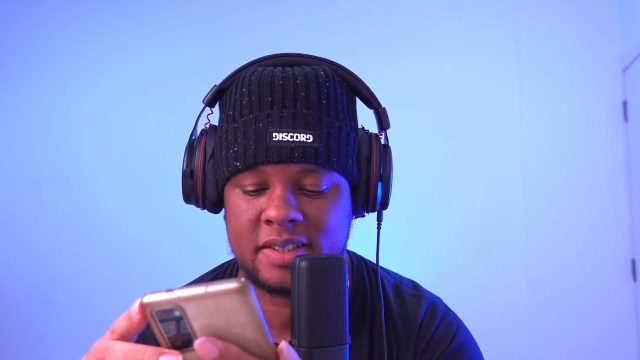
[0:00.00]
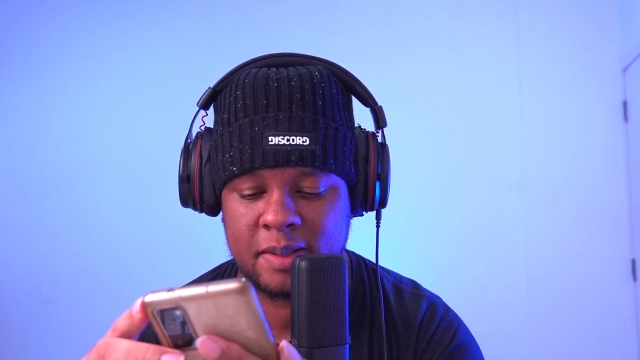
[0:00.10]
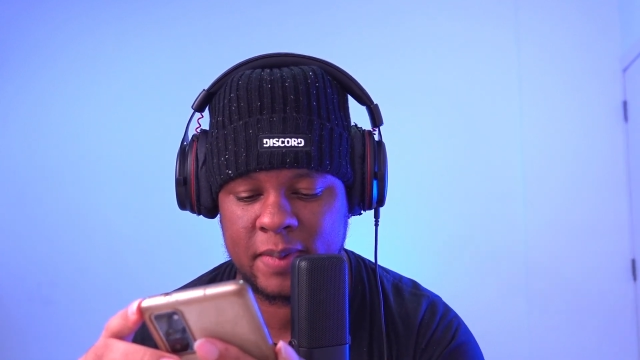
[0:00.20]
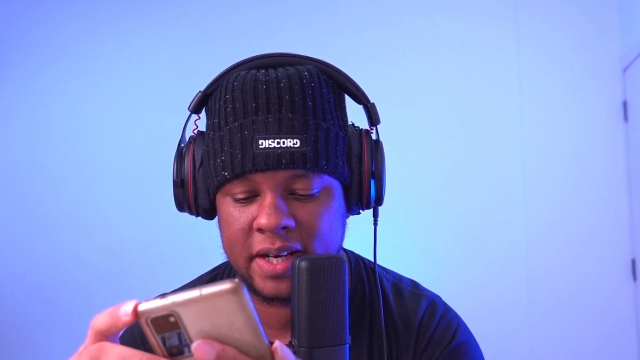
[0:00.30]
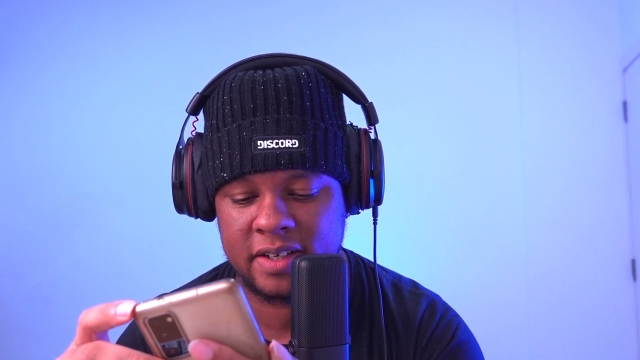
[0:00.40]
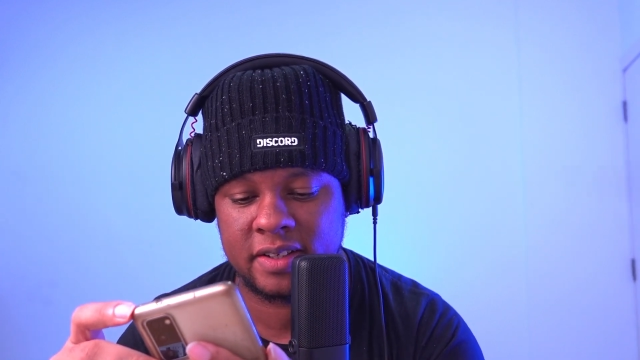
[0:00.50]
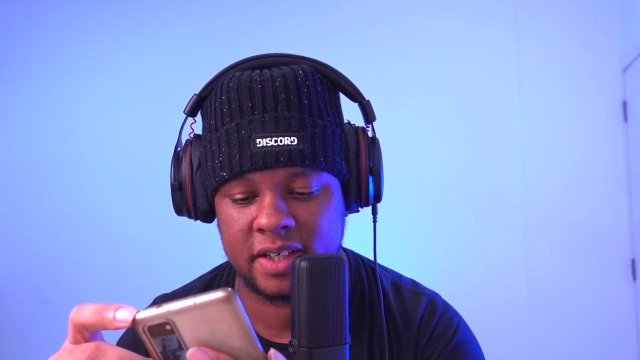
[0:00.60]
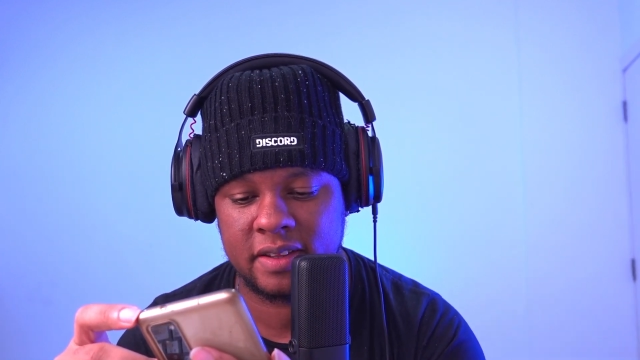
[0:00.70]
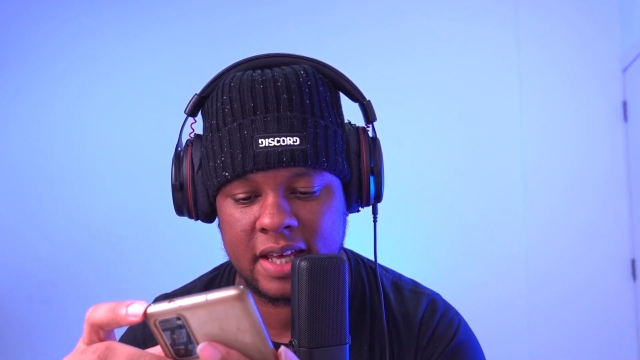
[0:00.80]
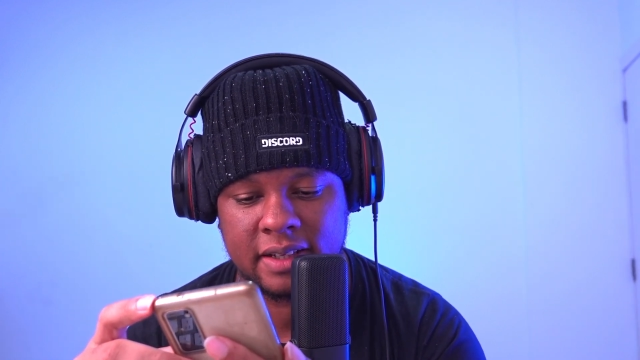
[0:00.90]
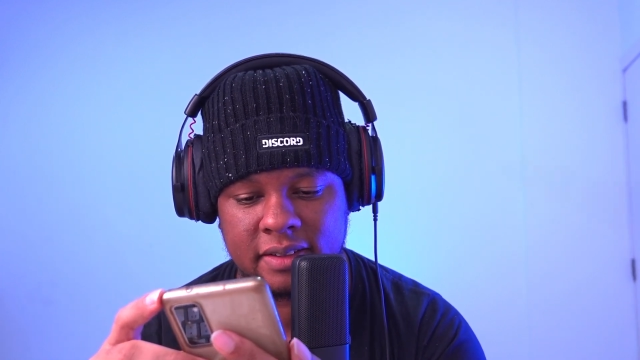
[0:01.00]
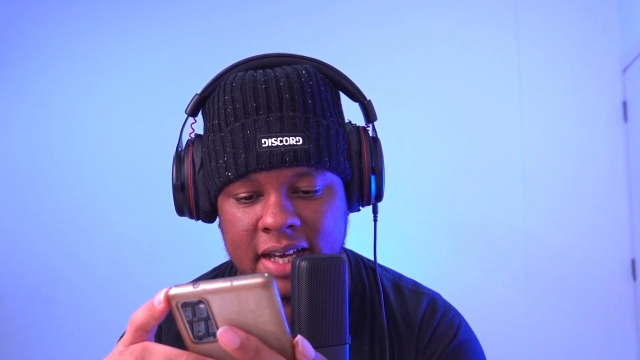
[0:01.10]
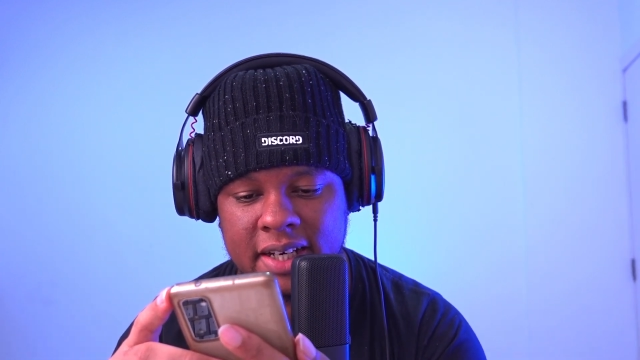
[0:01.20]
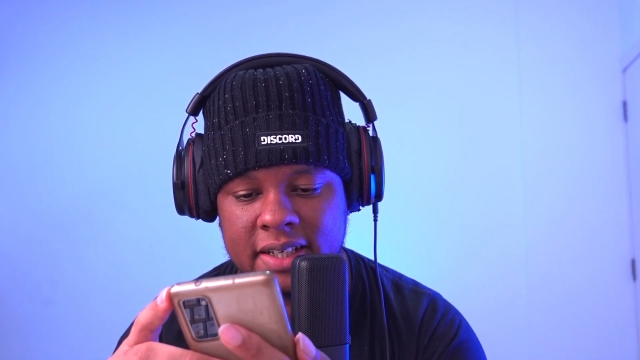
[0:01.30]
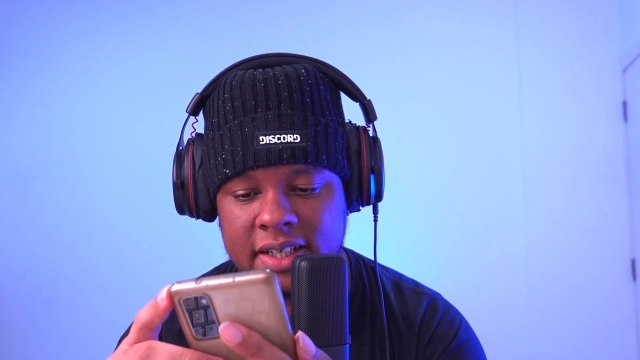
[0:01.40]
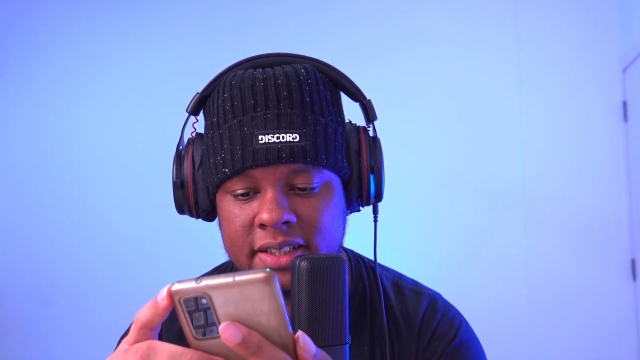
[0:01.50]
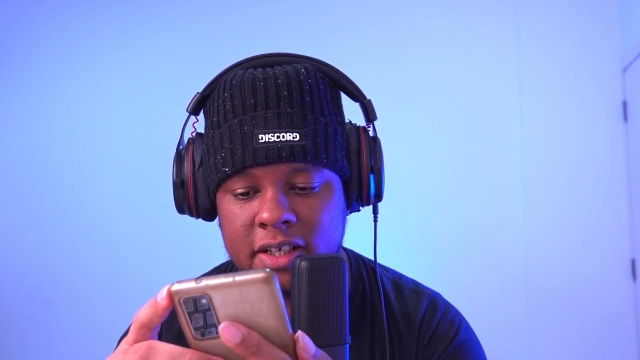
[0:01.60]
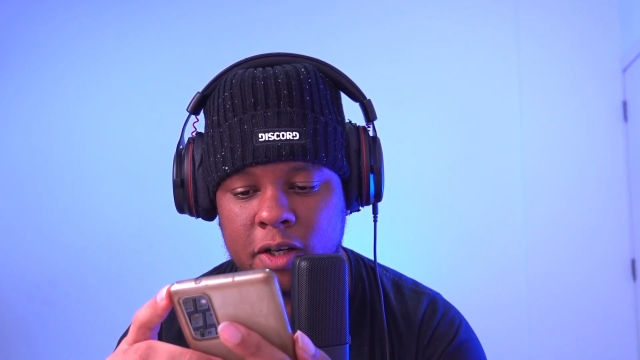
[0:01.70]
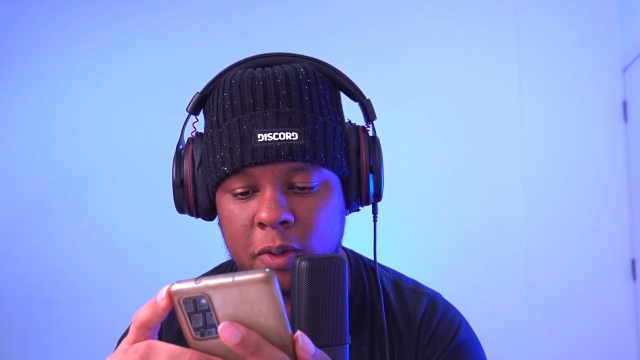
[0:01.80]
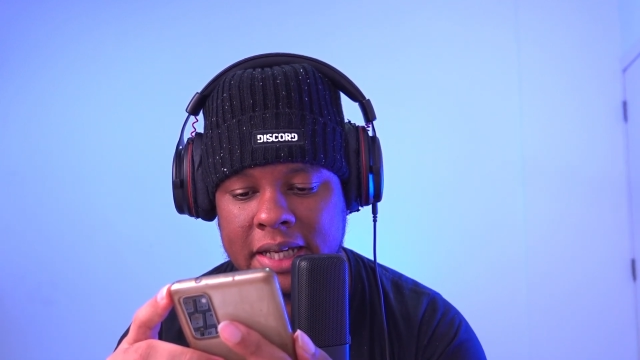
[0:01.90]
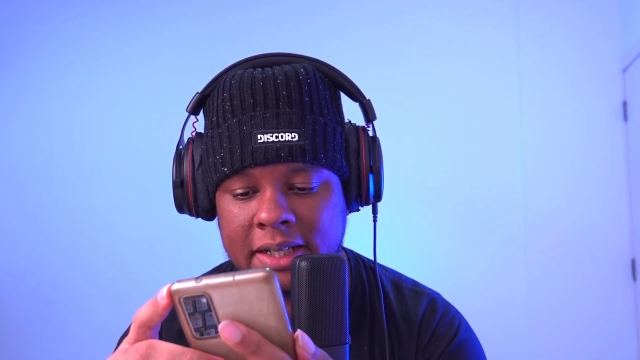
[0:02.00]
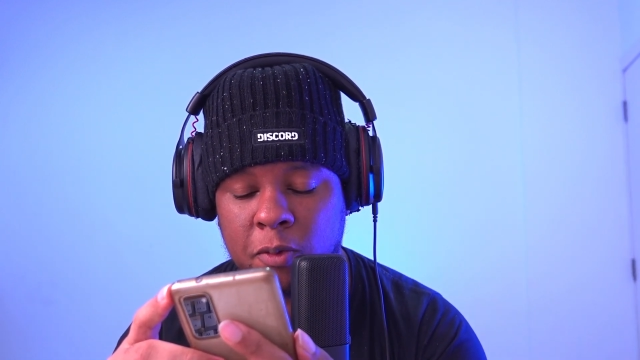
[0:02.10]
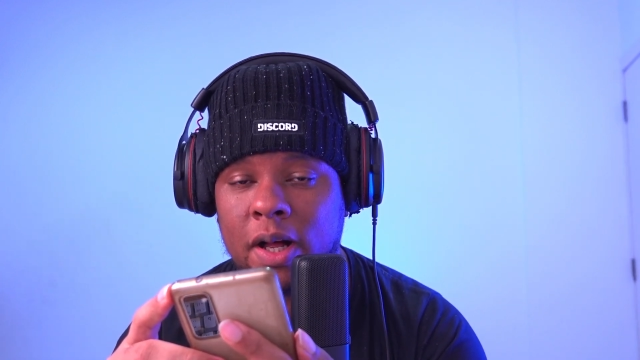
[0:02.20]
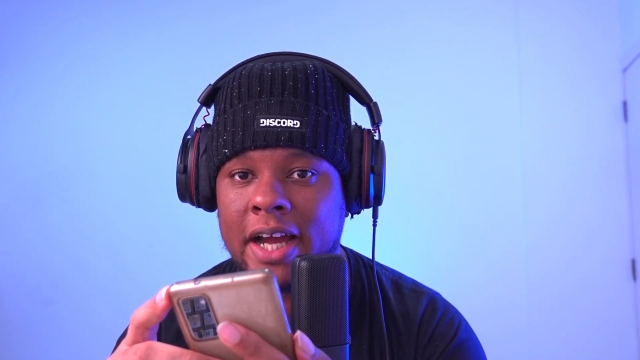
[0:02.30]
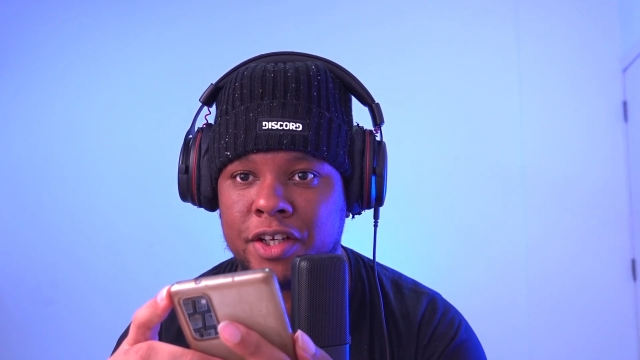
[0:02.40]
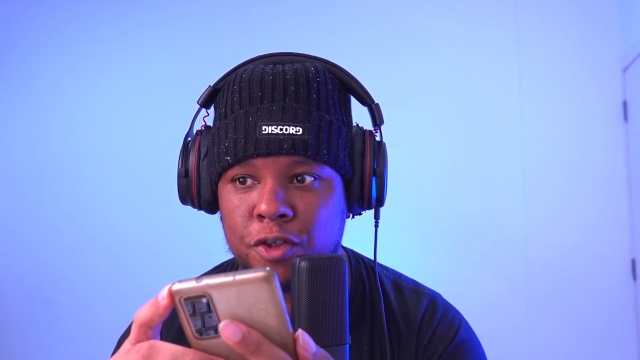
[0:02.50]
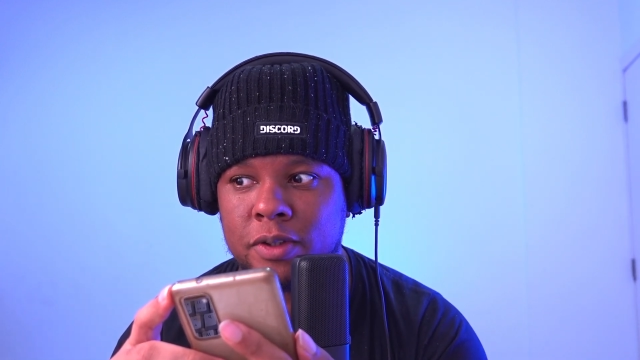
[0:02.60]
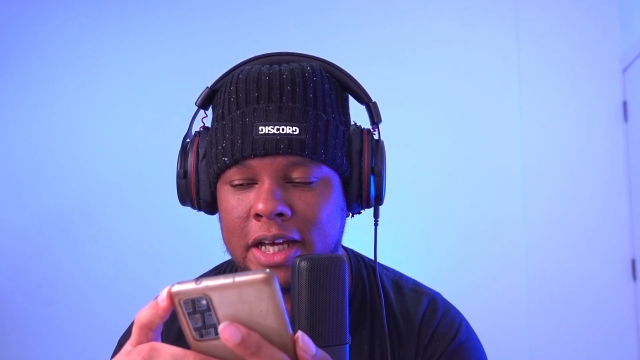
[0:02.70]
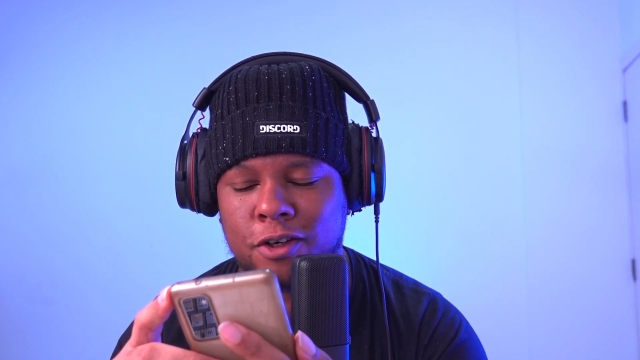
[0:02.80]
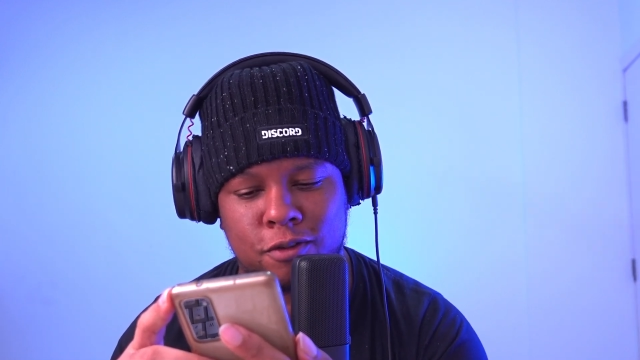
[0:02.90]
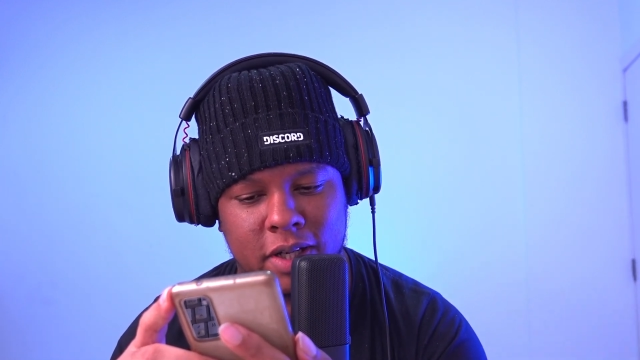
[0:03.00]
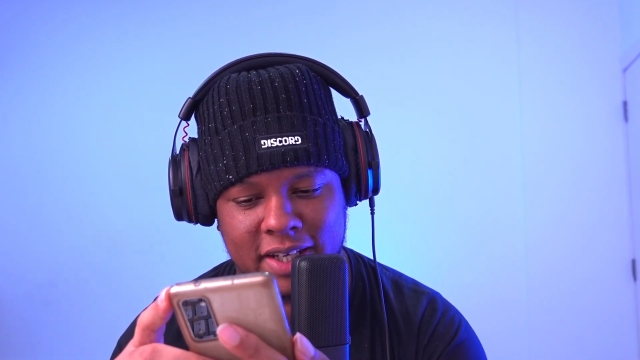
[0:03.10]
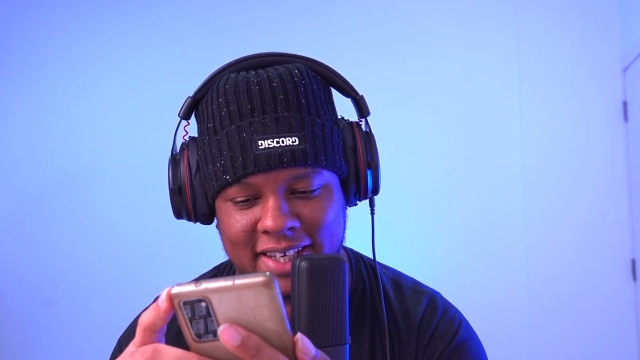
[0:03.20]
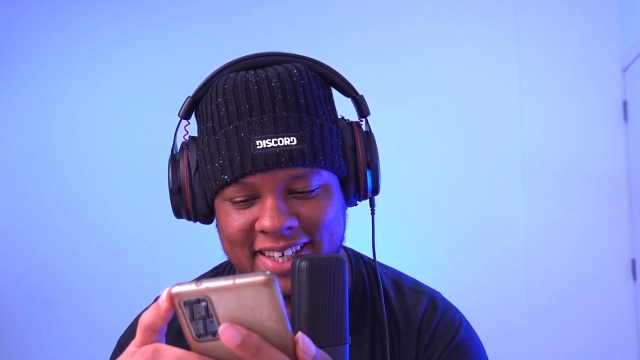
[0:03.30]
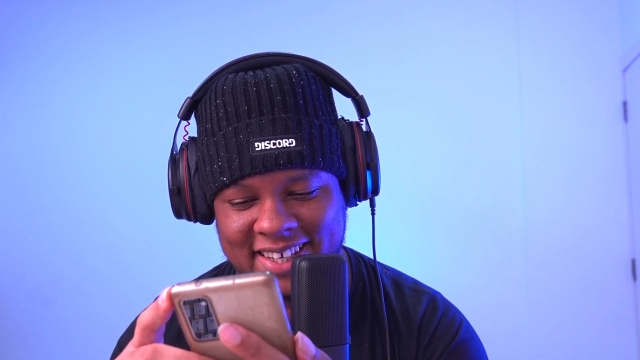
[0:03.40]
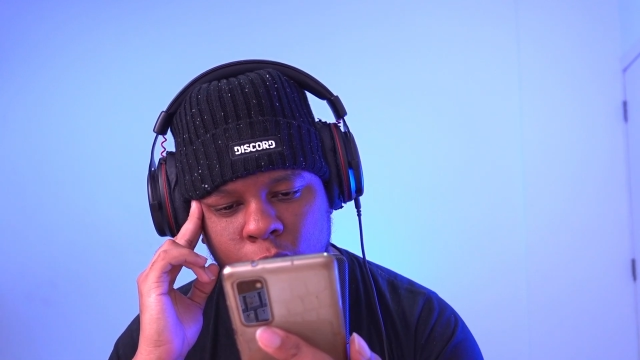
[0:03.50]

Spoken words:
I didn't need that. I didn't need to know that. Well, I knew that already.